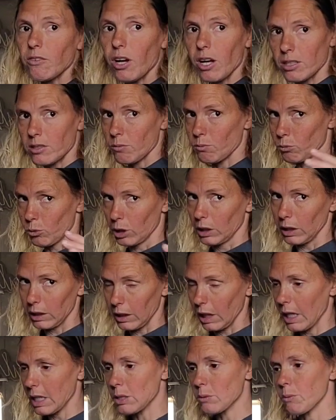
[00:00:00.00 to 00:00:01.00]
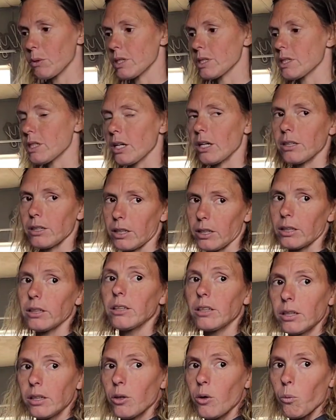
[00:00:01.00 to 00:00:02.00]
got some really nice ones there that
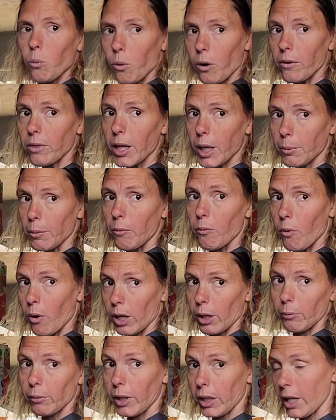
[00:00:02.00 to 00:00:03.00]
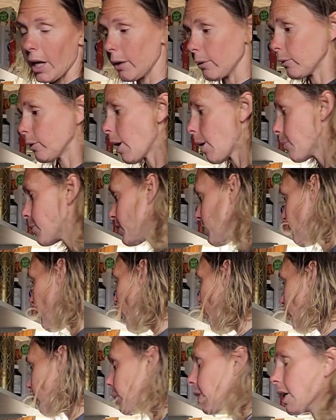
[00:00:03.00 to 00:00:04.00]
weren't there before, and I went ahead and grabbed some
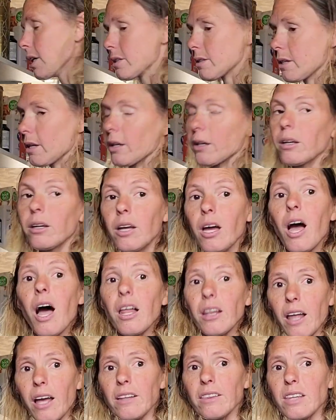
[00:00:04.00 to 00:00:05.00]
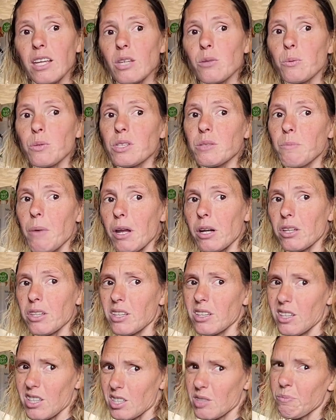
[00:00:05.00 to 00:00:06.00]
up because I like these ones better
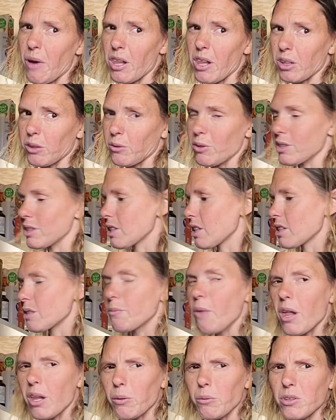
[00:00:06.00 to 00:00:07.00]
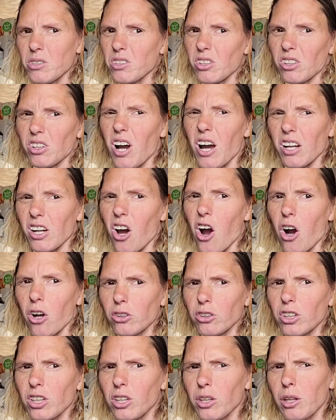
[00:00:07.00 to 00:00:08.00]
than the smaller ones. The smaller ones are kind of
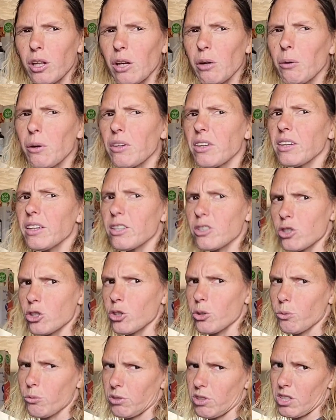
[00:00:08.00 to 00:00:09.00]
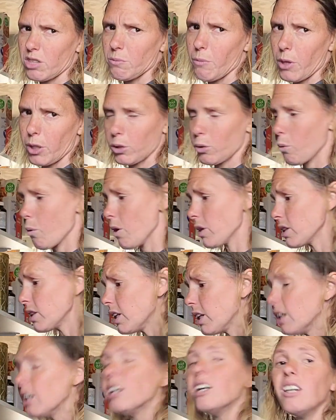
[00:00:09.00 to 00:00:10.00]
harder to deal with unless you're doing with a smaller
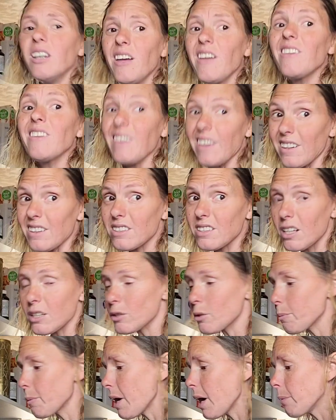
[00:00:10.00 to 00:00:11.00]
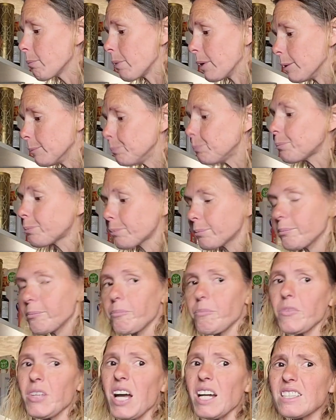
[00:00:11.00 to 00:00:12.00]
quantity. Then it's not so bad, but
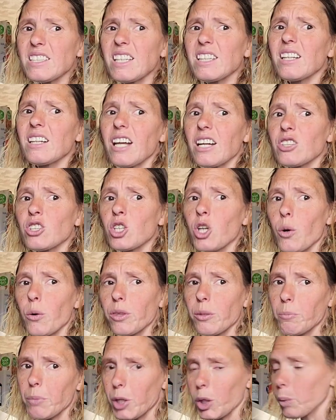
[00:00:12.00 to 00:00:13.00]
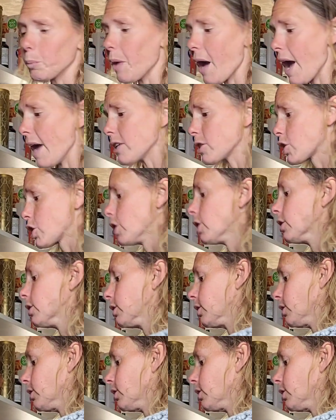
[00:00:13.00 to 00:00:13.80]
I tend to like to go with the bigger batch.